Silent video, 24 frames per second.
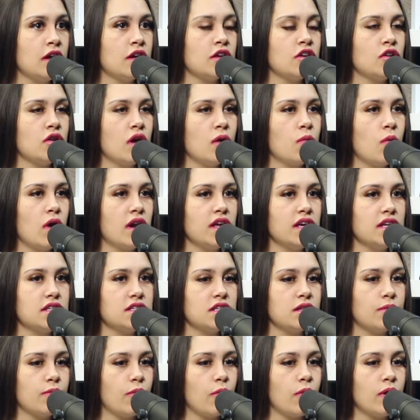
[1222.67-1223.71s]
I want to get to
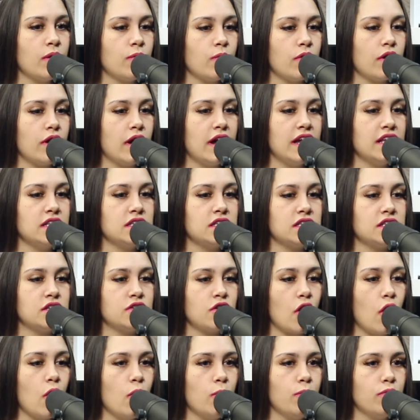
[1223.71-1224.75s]
the point where it's
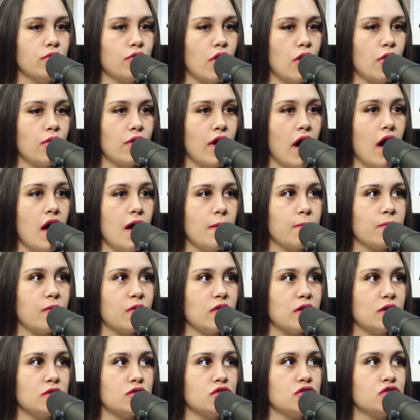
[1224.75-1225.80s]
so blown up that
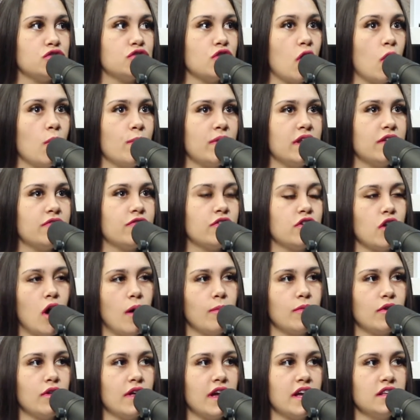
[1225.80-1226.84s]
there's so many
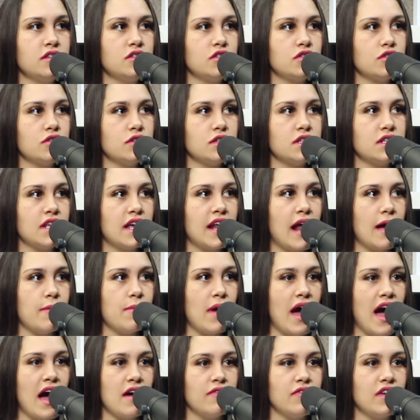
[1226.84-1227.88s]
phenomenal answers that I'm
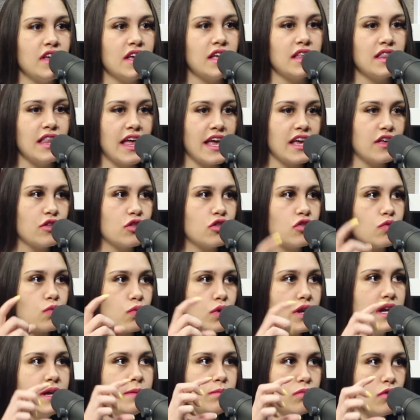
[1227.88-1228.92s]
having like
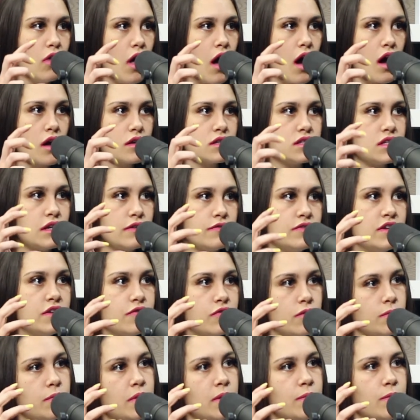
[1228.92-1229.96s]
3 blocks of
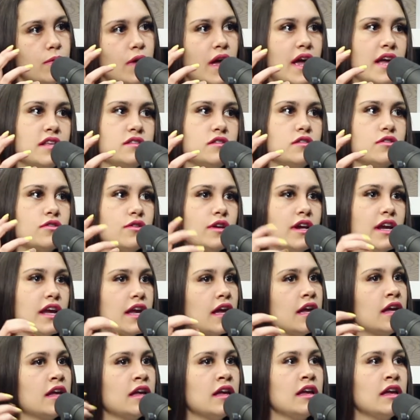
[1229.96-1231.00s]
different people
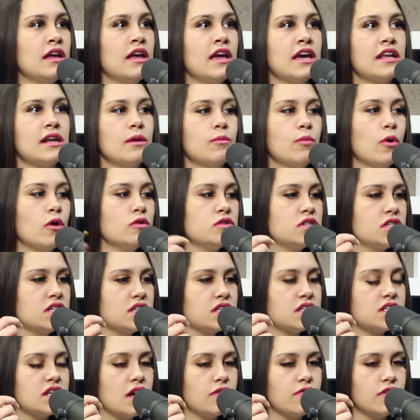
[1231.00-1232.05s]
answering. And I'm posting
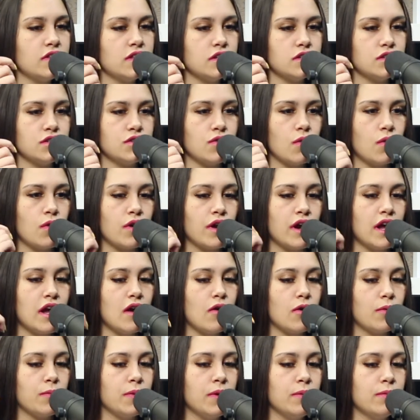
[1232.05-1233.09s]
stuff in the story,
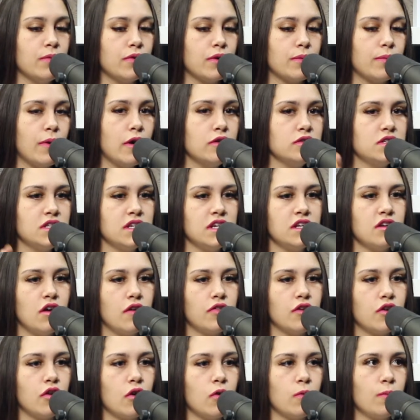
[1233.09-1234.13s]
or people are posting it
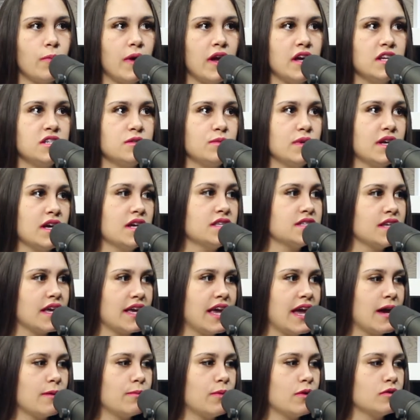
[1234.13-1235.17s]
on their own page because I
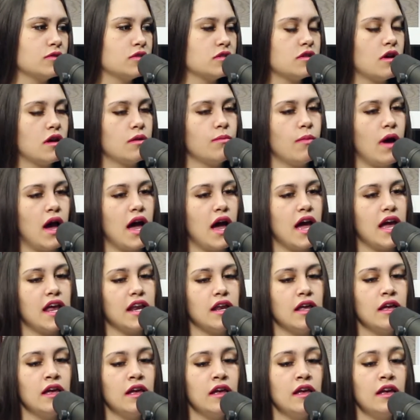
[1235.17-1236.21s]
can't post it on mine.
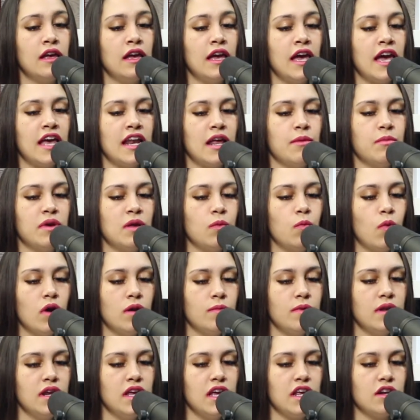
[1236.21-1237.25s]
And I mean, 1
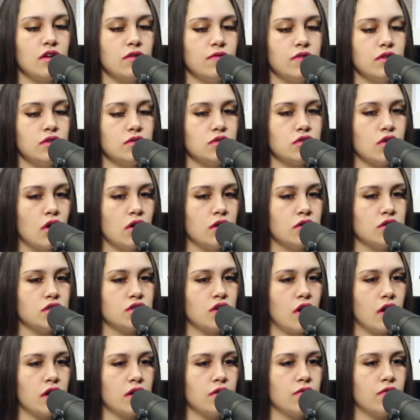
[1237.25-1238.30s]
minute interviews all
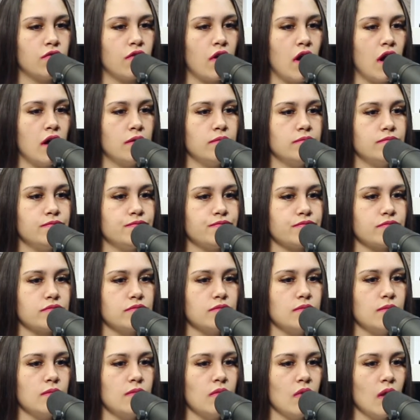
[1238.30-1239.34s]
started from
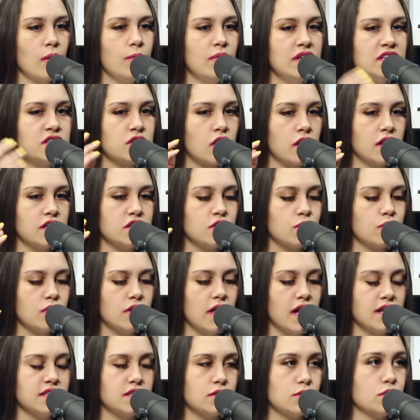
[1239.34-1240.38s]
me starting to
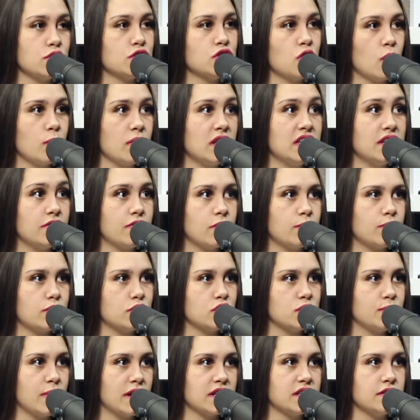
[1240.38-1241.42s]
realize there were so many different
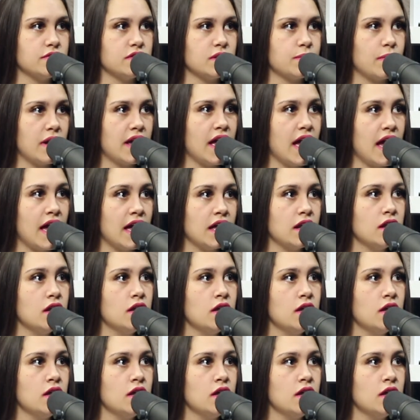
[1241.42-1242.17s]
perspectives in my head.